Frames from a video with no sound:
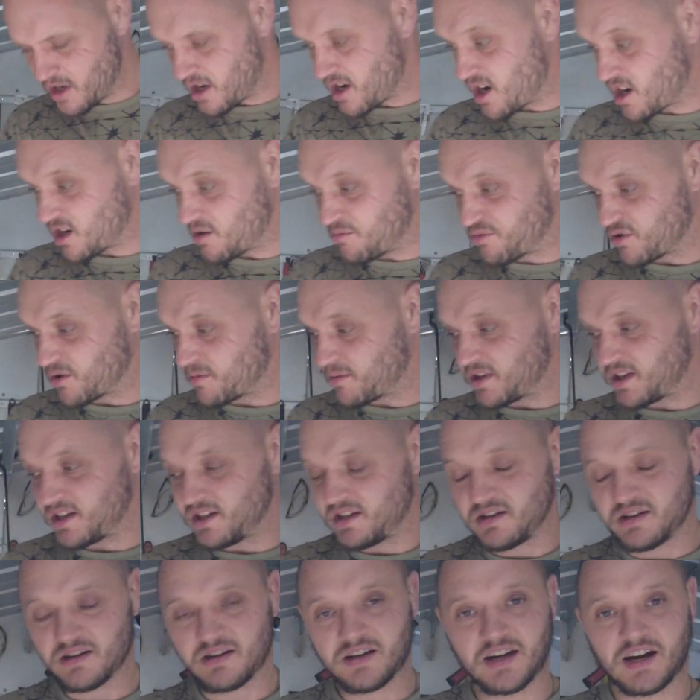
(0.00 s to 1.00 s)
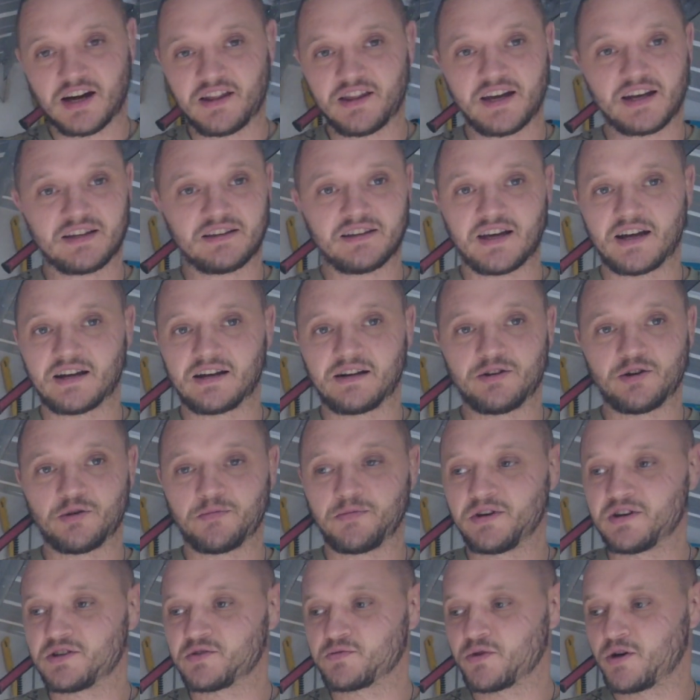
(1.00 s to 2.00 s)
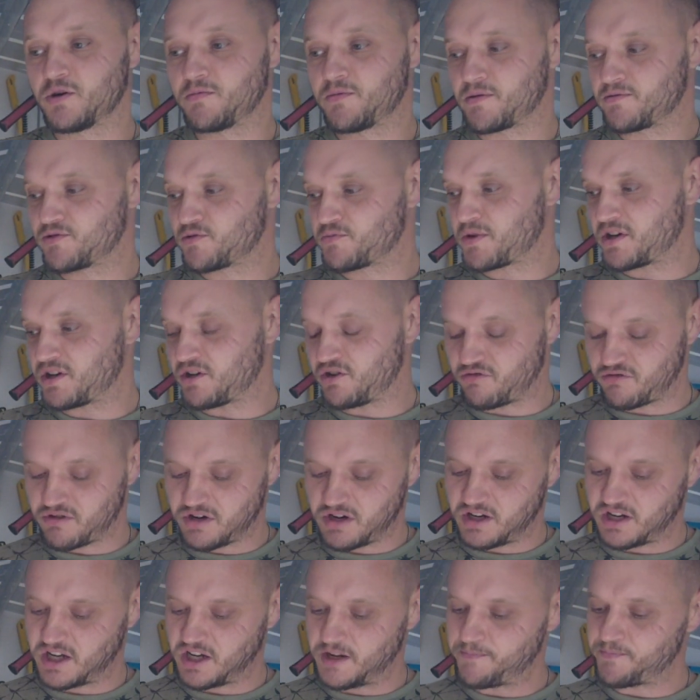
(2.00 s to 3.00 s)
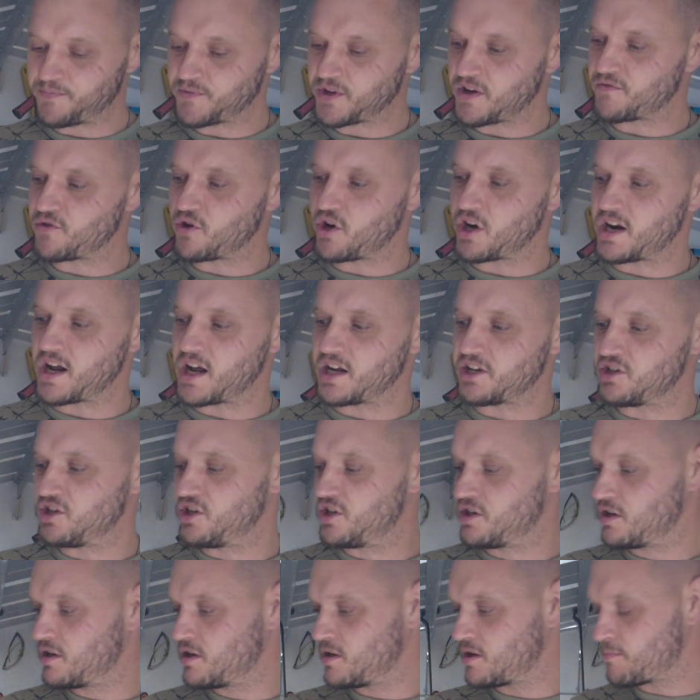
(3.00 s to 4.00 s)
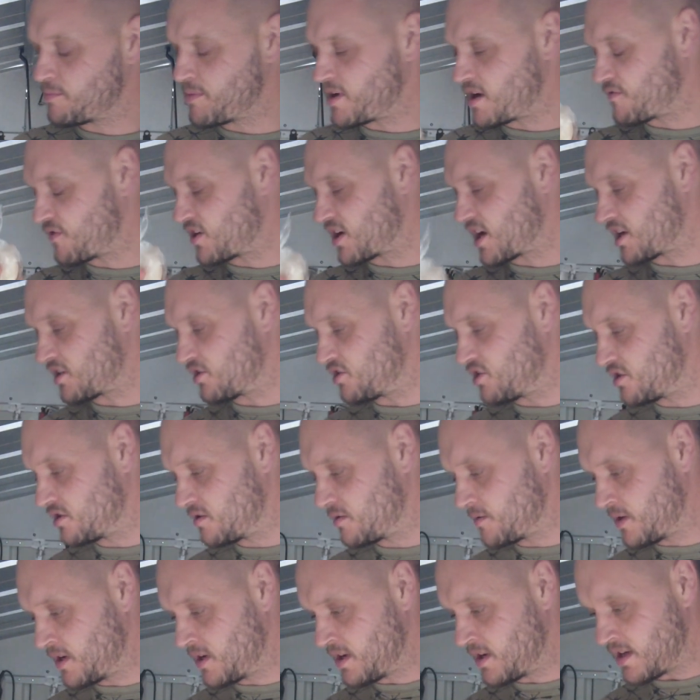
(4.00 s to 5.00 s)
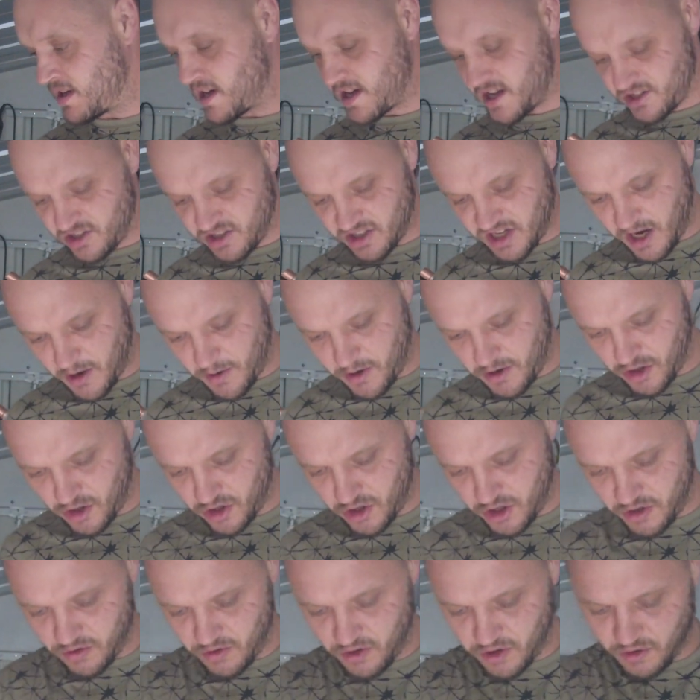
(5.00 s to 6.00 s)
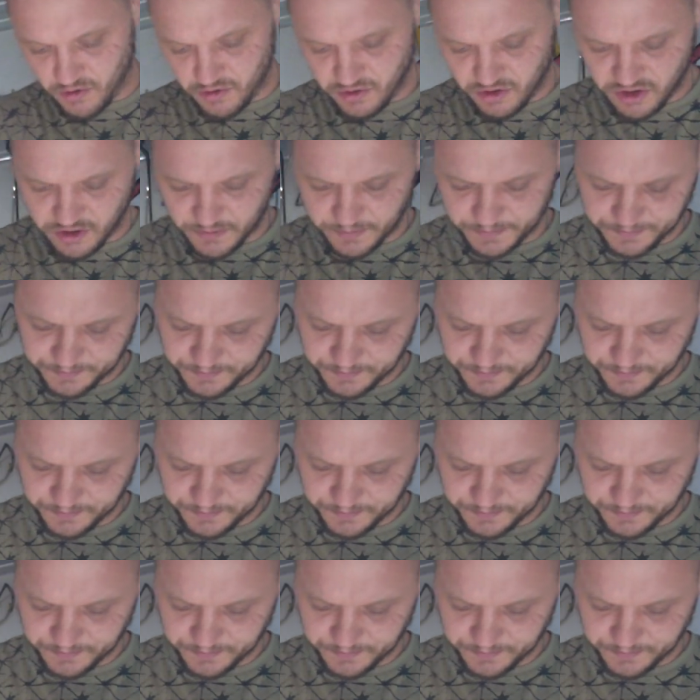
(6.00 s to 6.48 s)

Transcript: I could probably cut that down a little bit as well, but I'm just being greedy. I've got an onion, a bit of an onion, that's to go in the noodles.